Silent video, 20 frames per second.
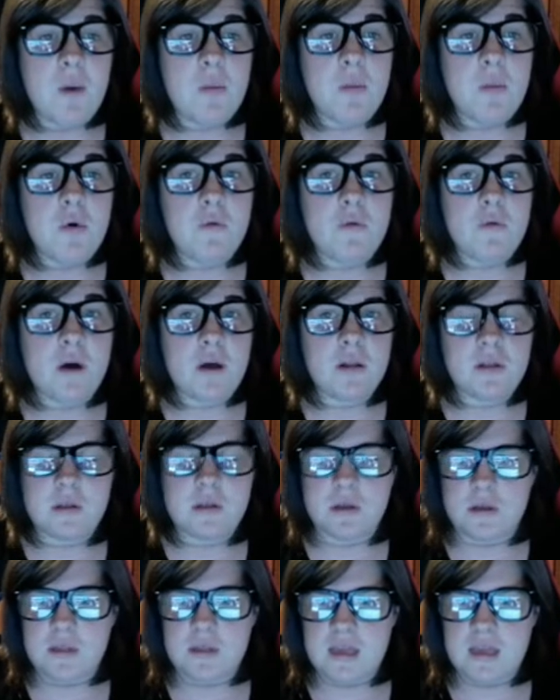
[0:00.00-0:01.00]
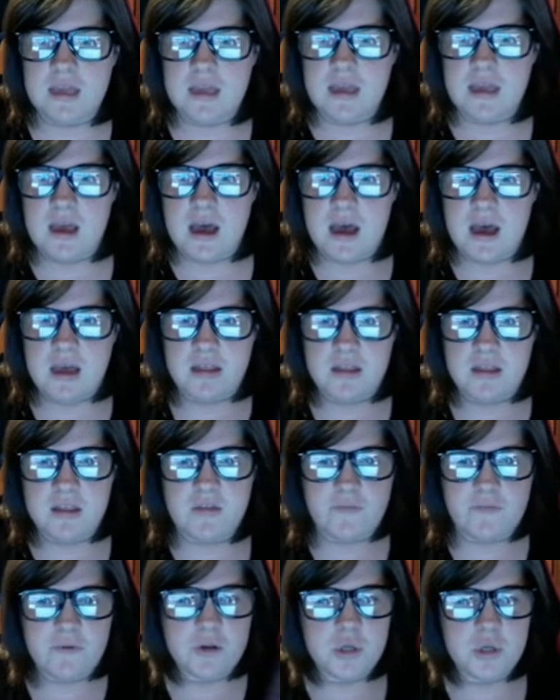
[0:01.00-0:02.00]
move on to the
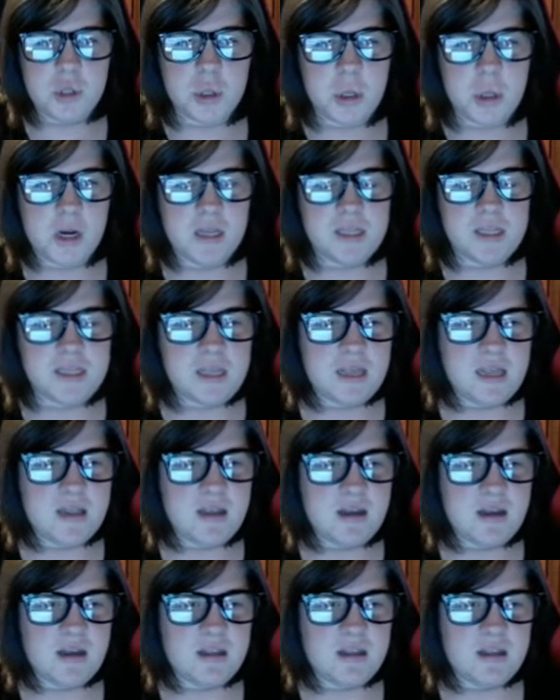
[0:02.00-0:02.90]
different traits and